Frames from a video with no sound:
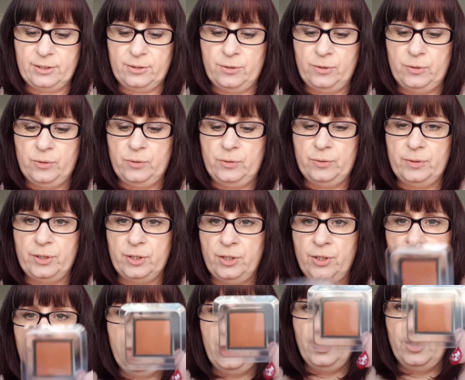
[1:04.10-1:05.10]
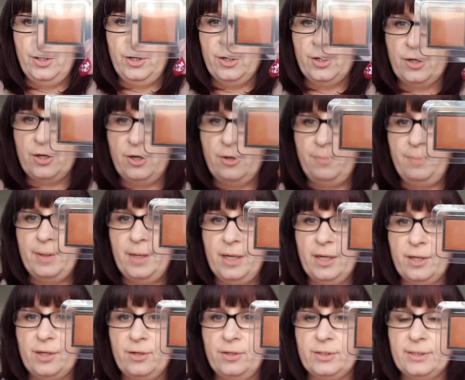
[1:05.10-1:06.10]
called Copper
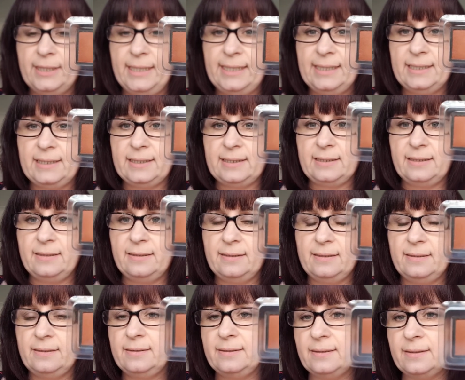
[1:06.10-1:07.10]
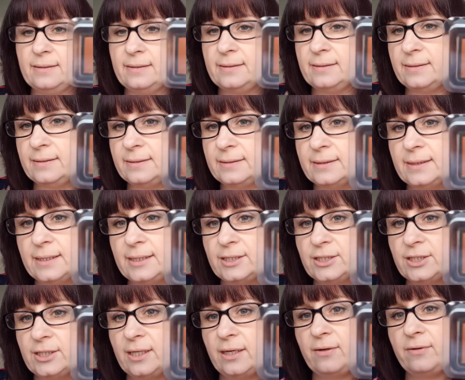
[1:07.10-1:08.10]
Goddess.
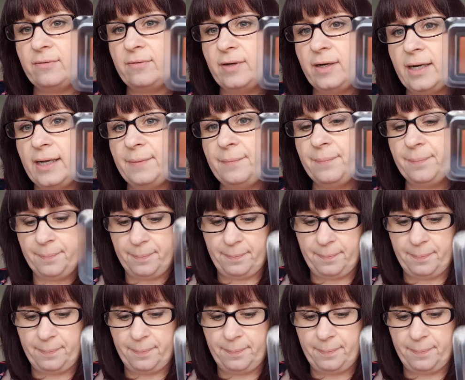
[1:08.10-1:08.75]
Sketch that all right.